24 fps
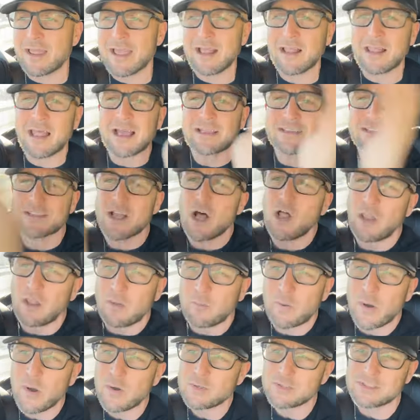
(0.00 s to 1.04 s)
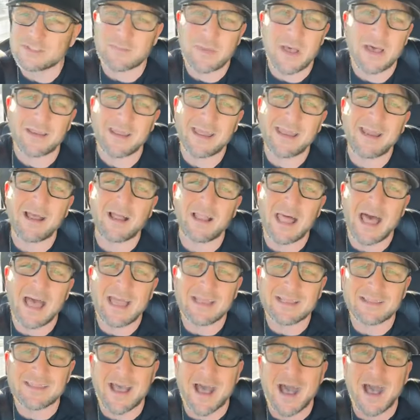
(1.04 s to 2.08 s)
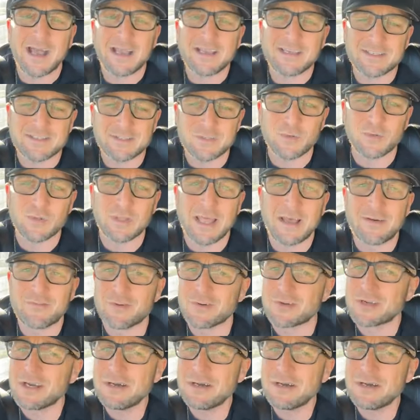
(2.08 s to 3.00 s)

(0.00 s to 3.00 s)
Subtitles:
Hell, I saw a post about NLI at the high school level.